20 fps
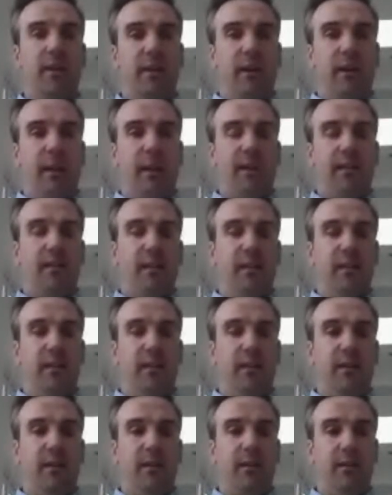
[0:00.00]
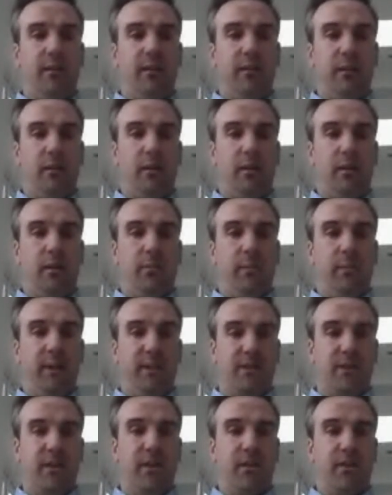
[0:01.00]
and the
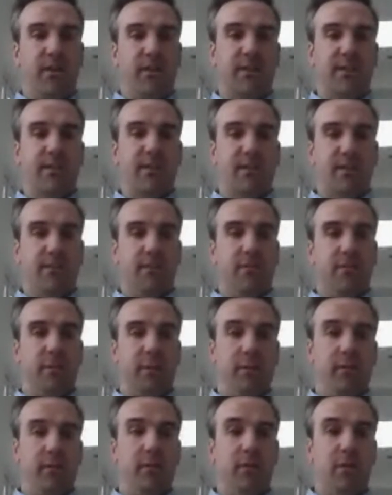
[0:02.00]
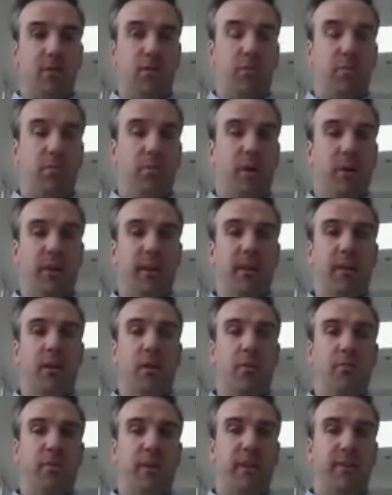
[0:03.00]
internalised Supermarket Income
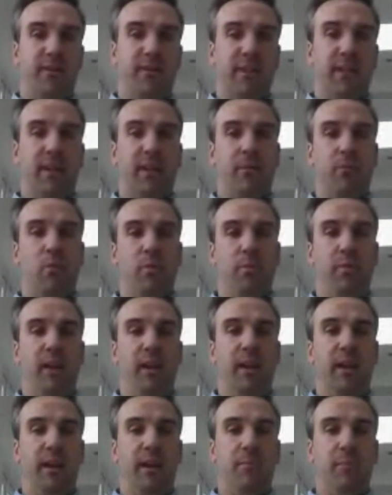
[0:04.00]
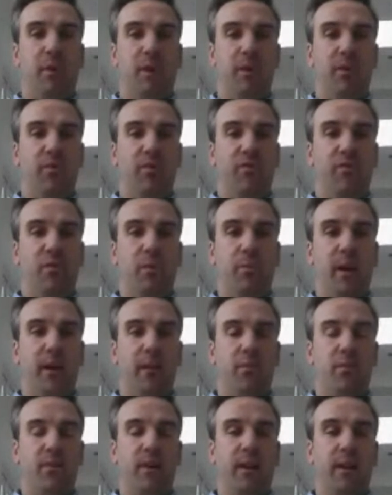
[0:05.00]
REIT team will be led by Rob
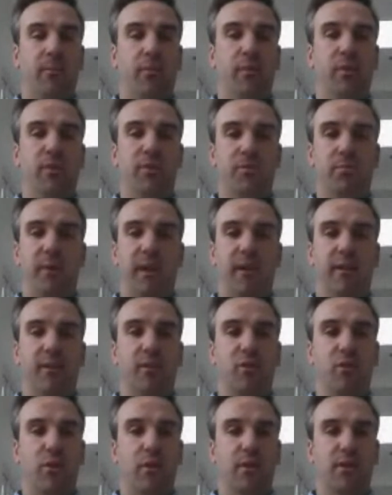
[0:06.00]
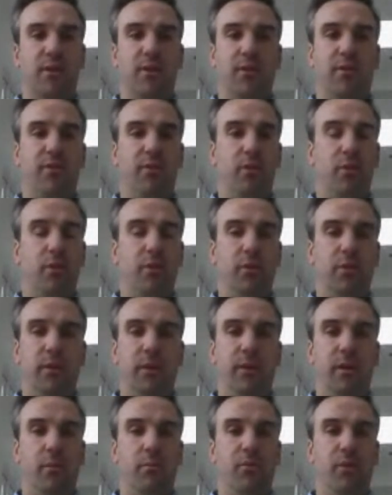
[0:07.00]
Abraham, who's been at Atrato for a
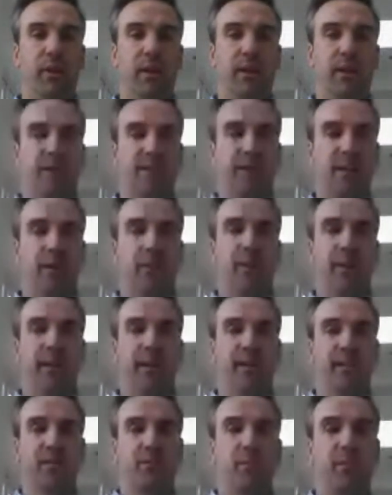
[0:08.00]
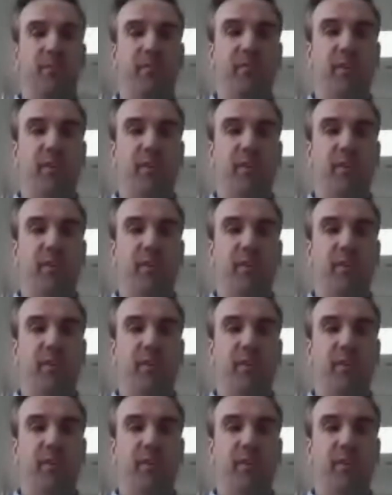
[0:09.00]
number of years now and has been